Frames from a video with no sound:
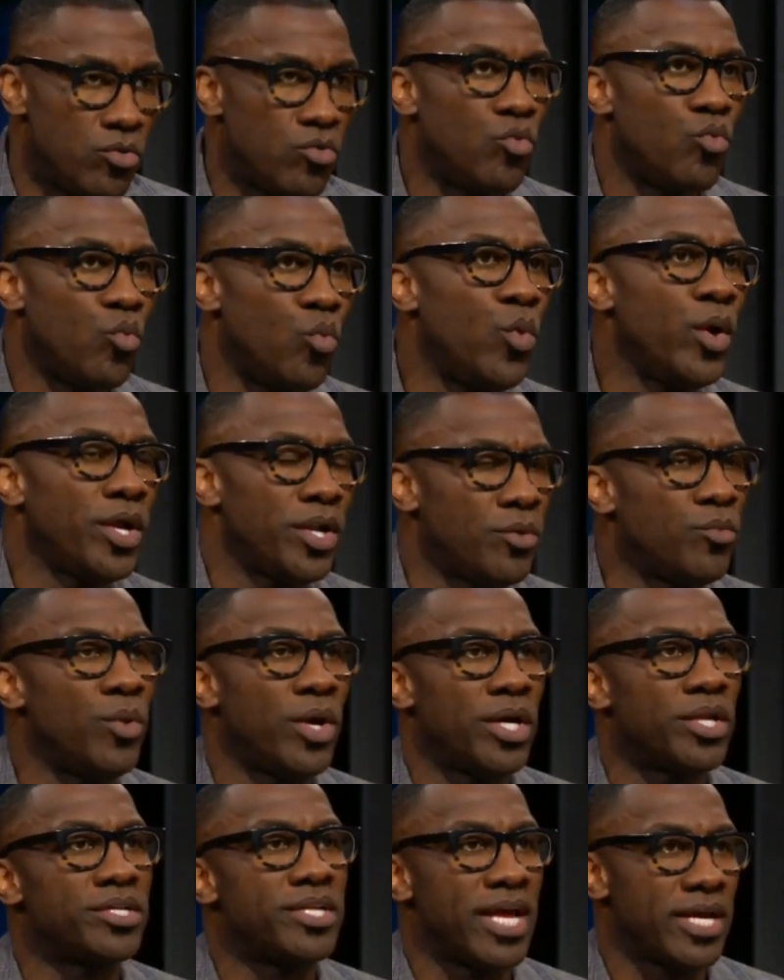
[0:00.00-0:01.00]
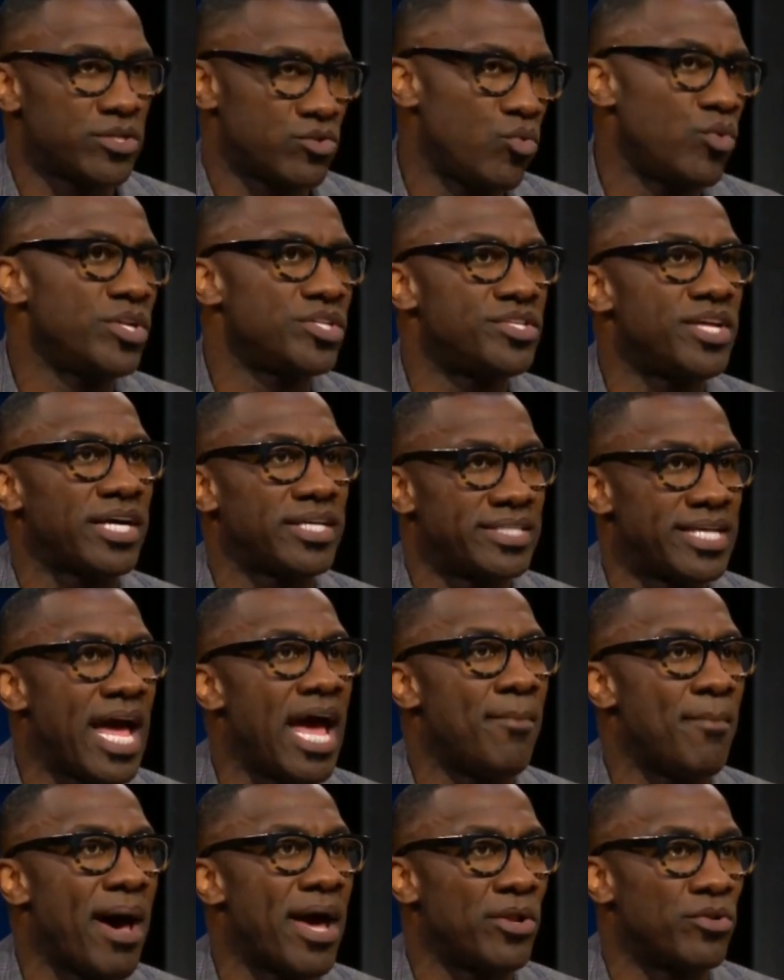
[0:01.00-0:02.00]
We're gonna take a 20-second
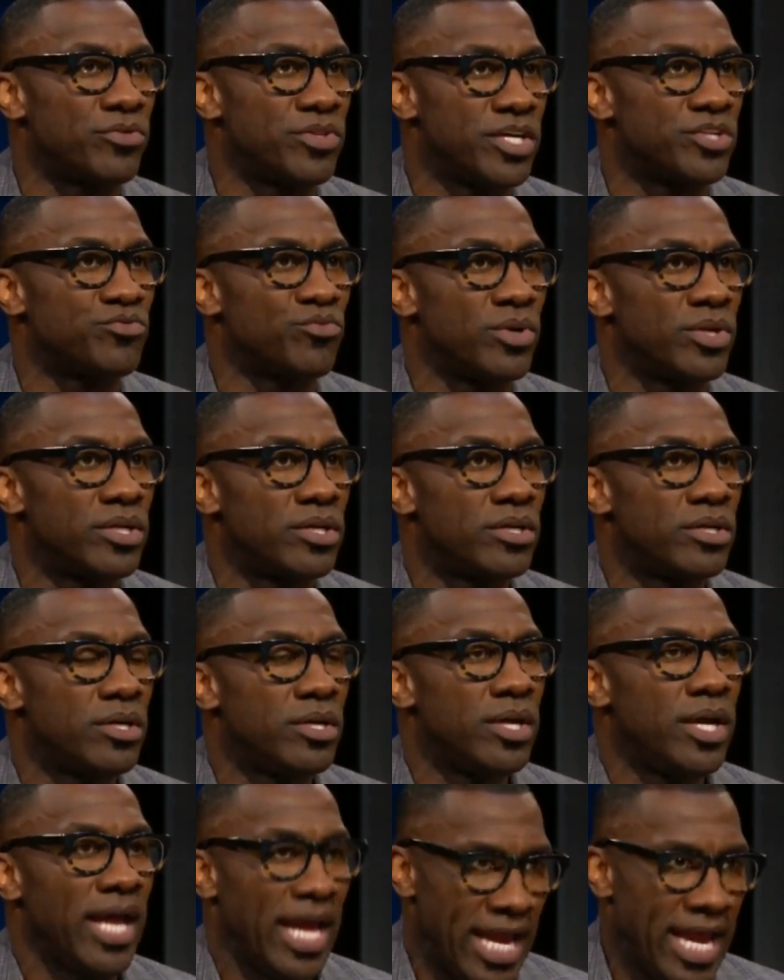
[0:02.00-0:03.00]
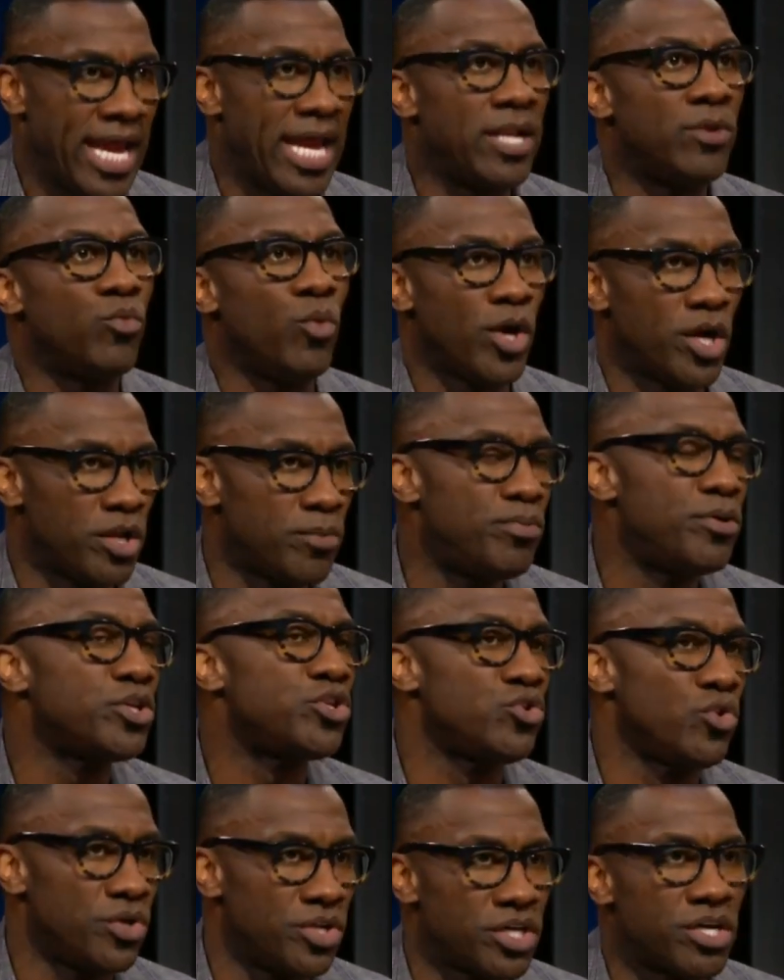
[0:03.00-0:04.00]
timeout on this one. And we're gonna put
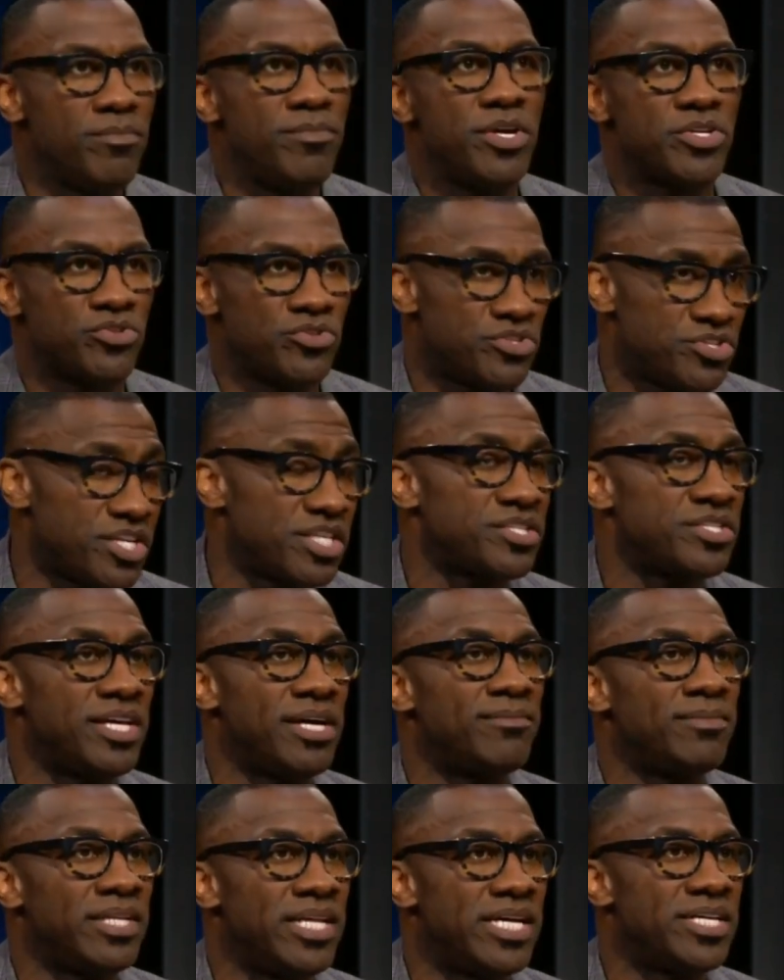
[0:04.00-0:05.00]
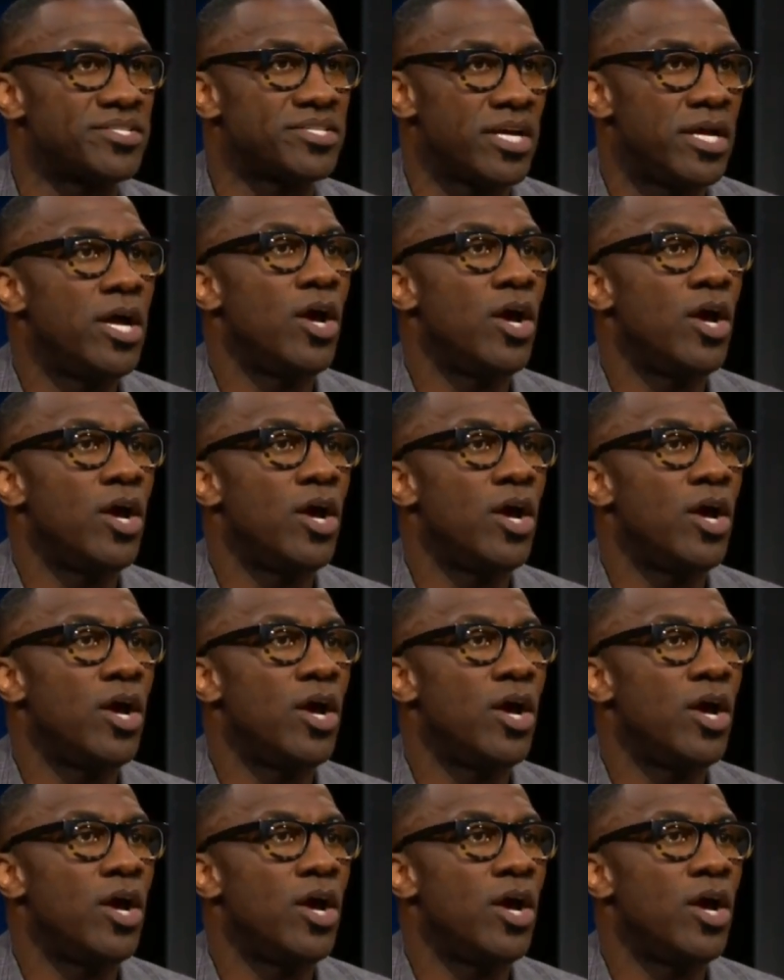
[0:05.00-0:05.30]
you on the commissioner's exempt list.